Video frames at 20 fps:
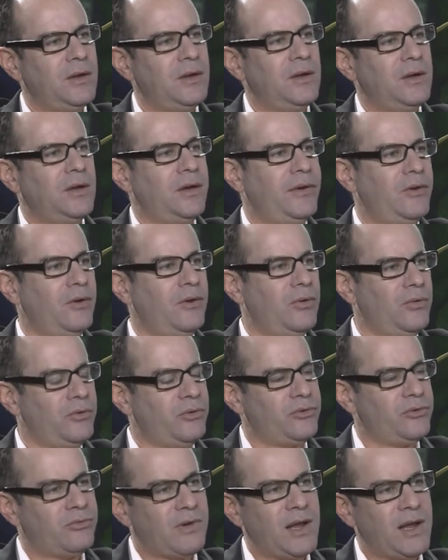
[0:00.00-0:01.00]
you know,
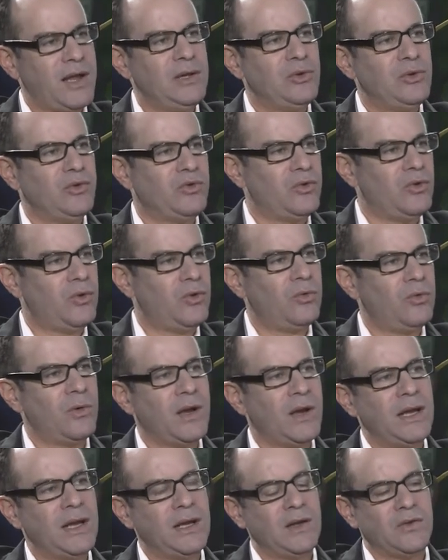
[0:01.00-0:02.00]
there's rain, there's no
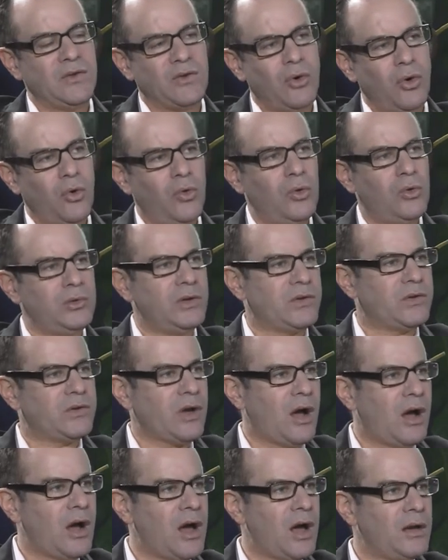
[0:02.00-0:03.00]
rain, it's cold, it's
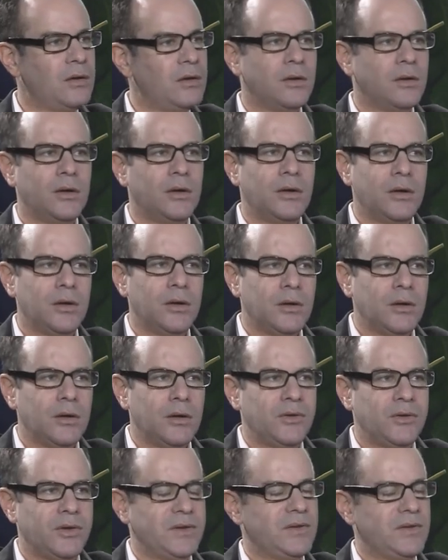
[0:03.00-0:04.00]
hot.
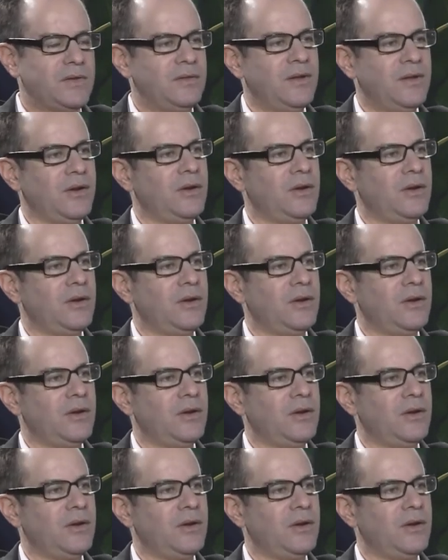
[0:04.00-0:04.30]
That there,